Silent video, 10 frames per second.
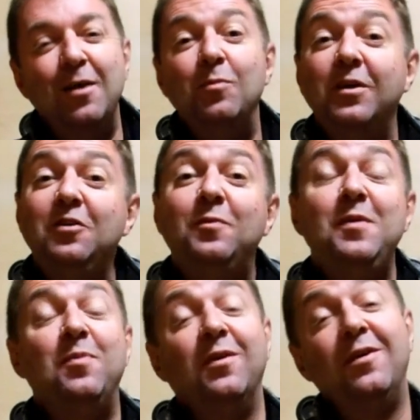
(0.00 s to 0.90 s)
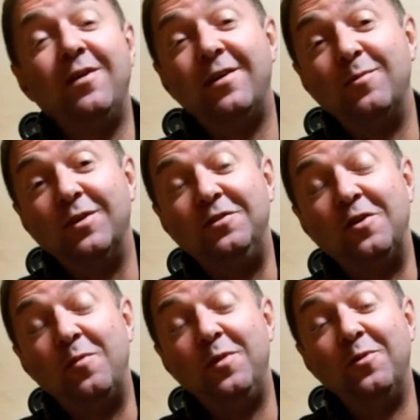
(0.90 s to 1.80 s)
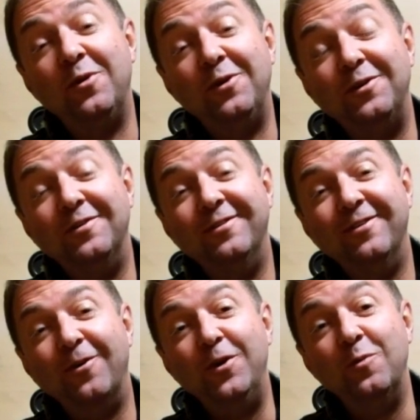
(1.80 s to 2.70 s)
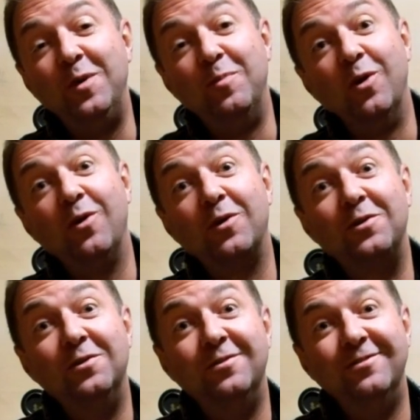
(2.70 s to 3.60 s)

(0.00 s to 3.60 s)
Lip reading: Please be polite. Please don't be rude, or you'll be blocked.